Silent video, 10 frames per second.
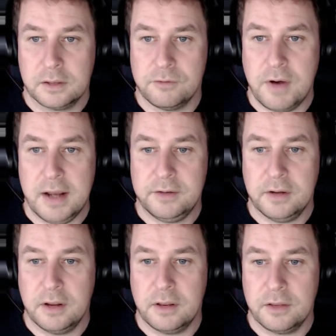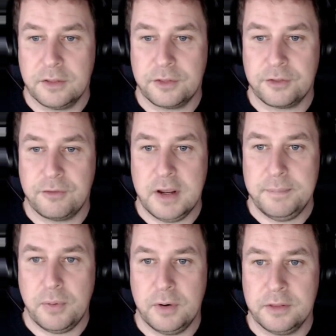The red
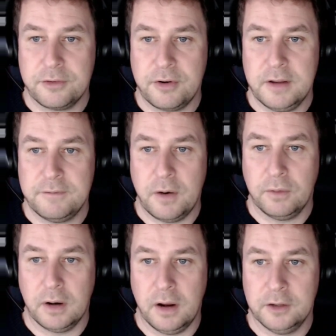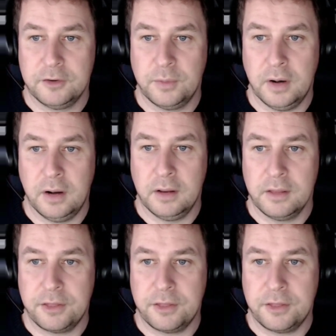3.3 volt line to our